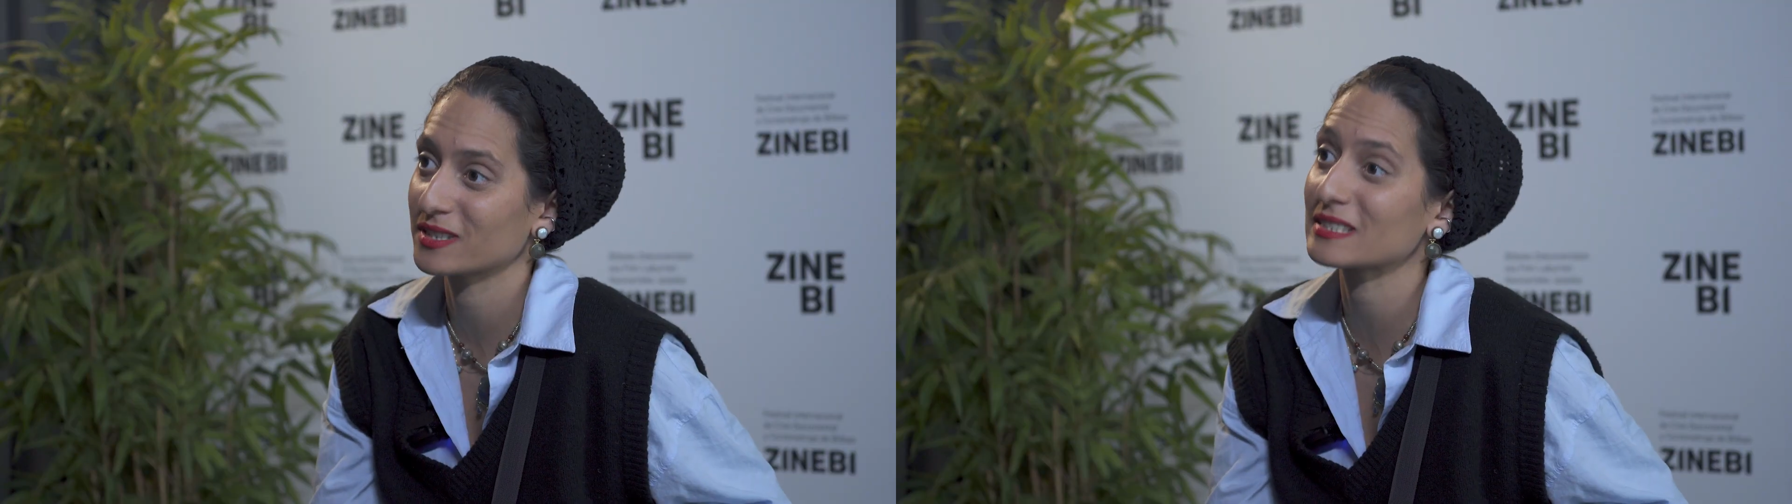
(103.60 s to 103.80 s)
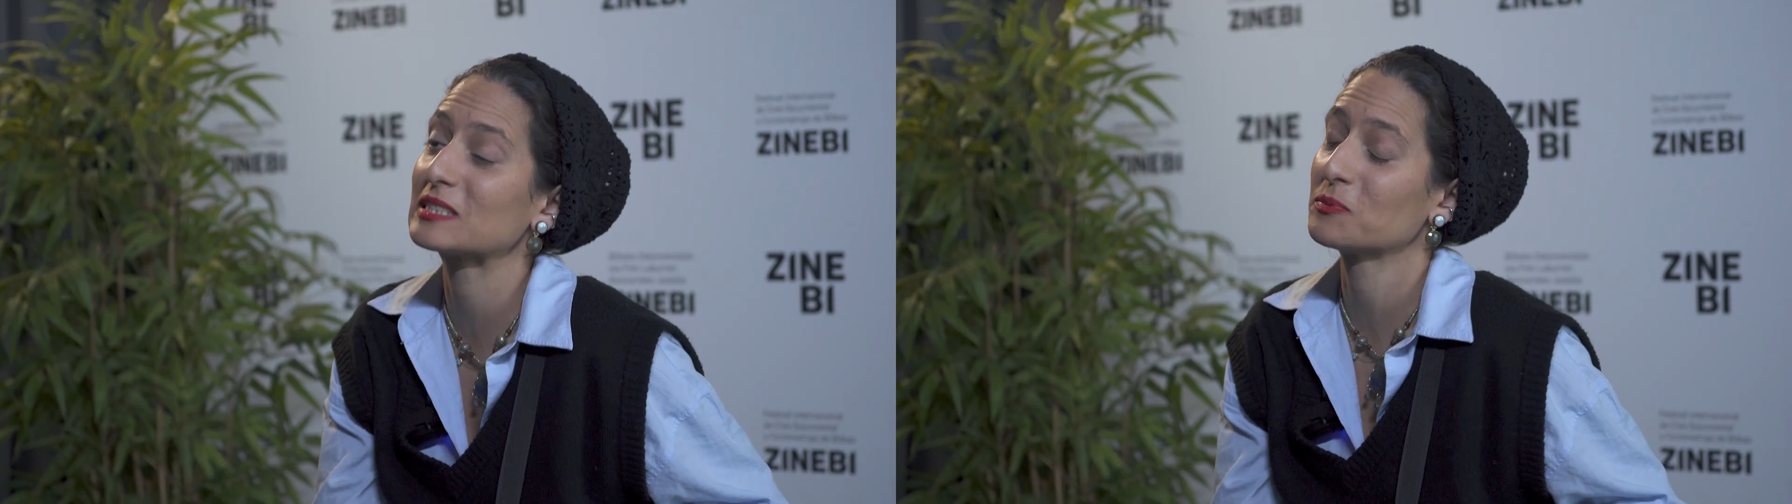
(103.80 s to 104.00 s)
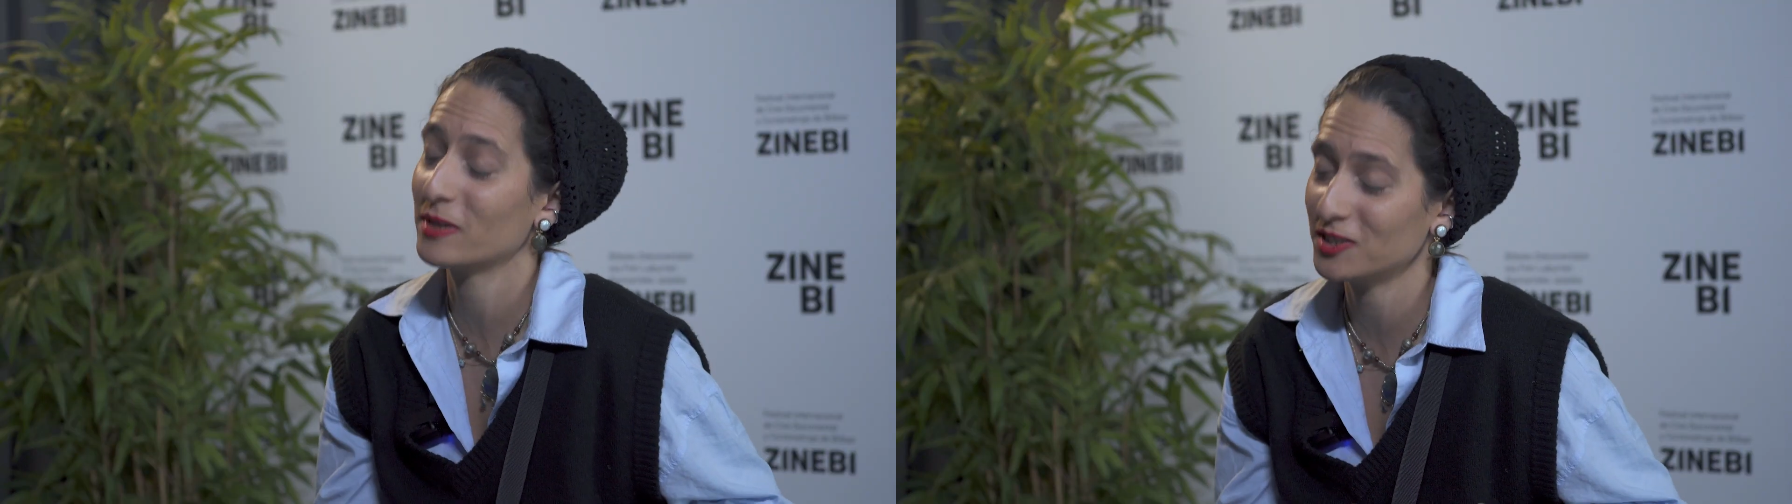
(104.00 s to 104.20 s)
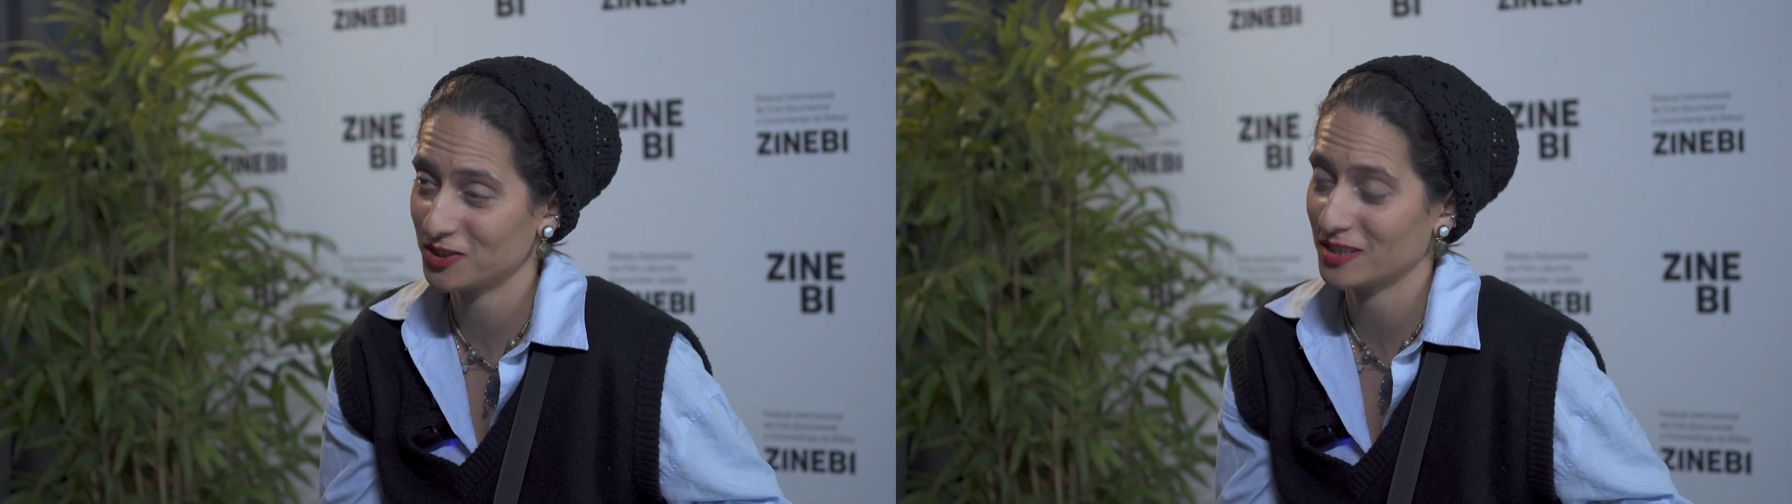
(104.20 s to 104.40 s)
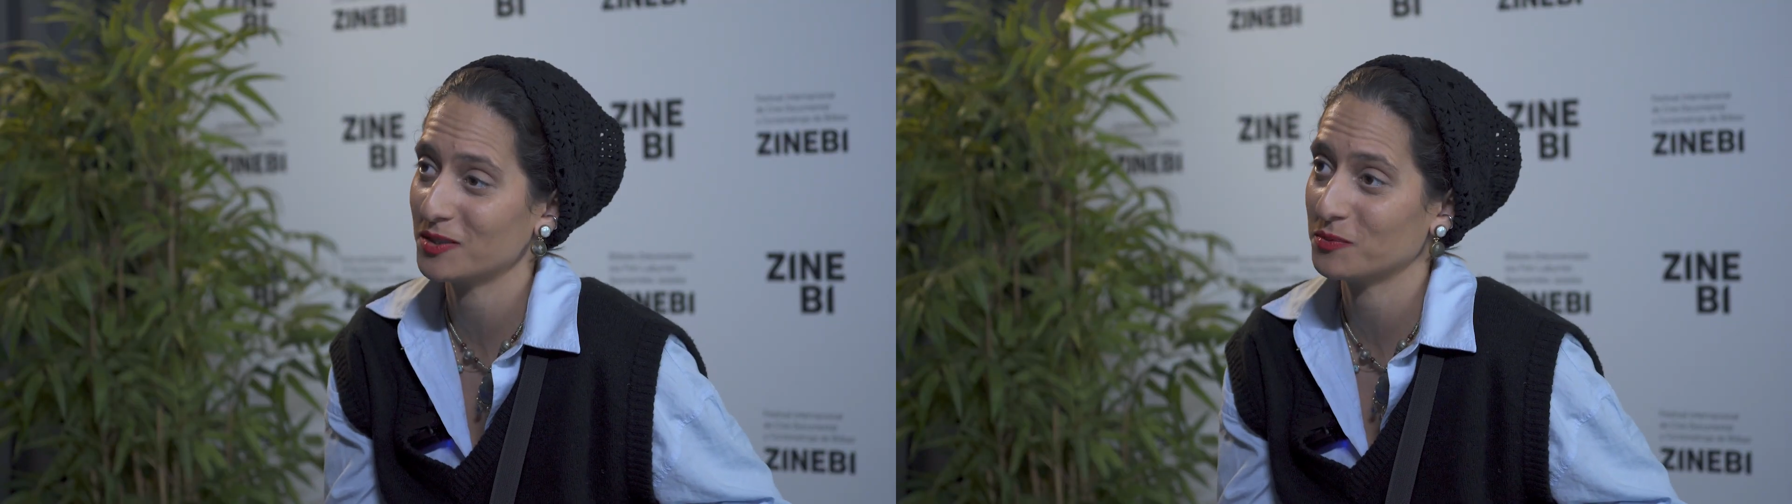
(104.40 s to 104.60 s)
But
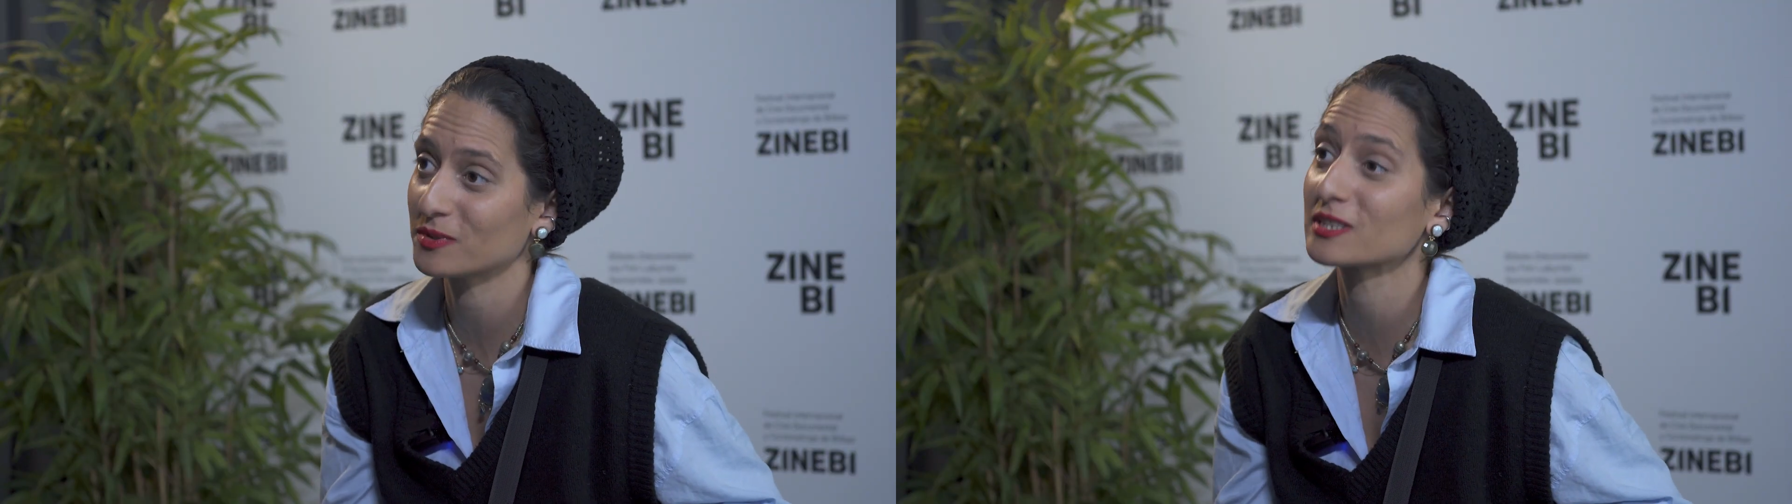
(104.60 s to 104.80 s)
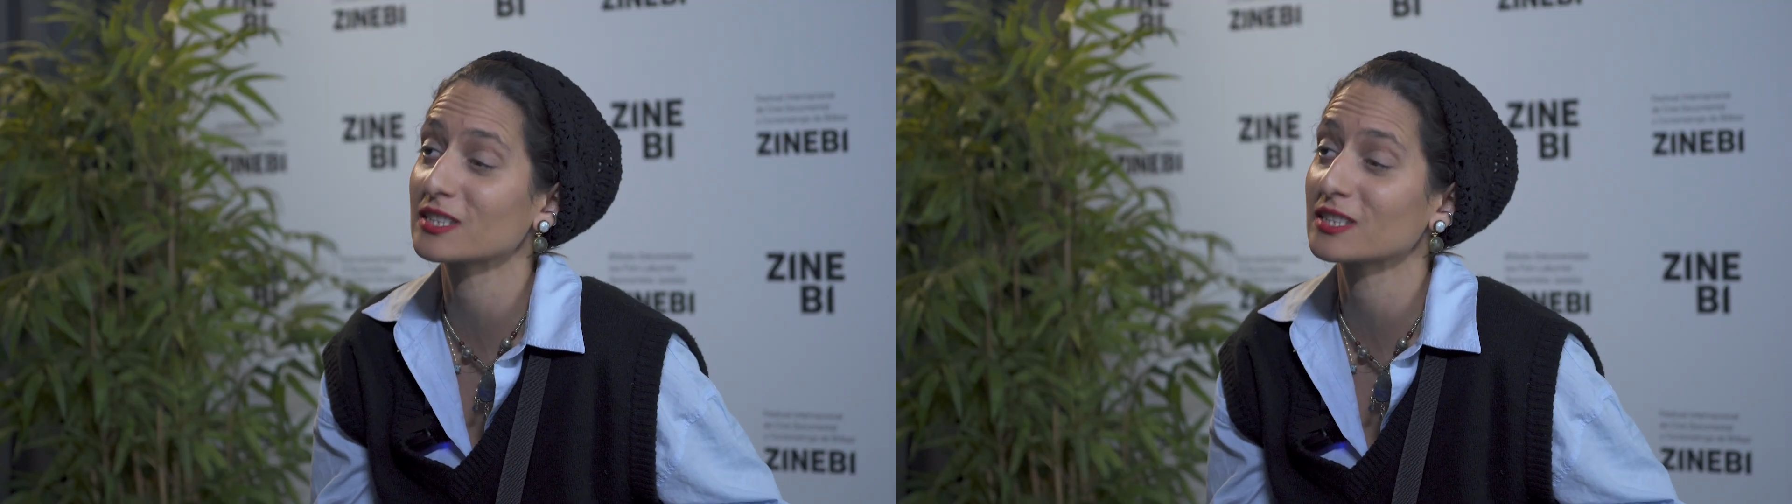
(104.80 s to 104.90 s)
especially with